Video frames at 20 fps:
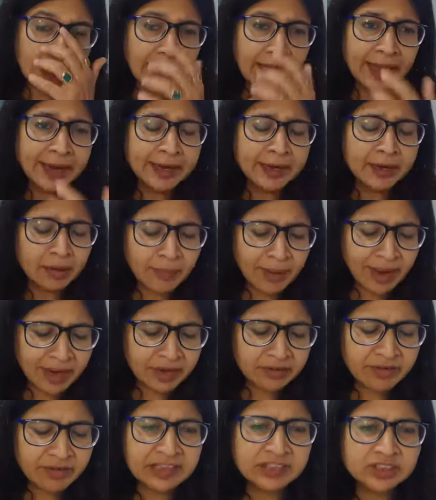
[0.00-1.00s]
And my
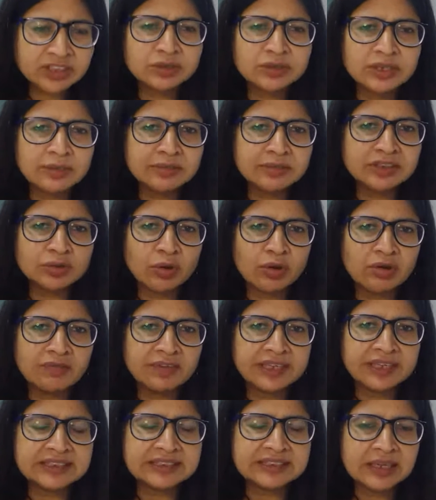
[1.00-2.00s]
advice to them is
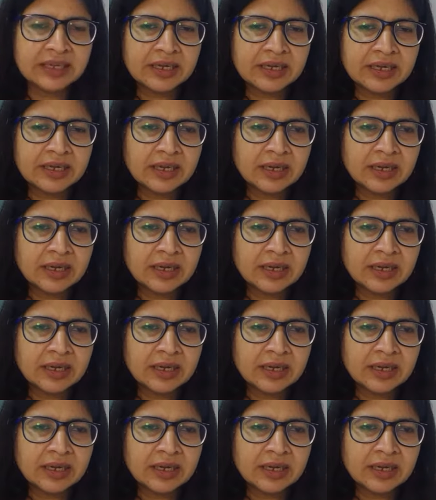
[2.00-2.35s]
always,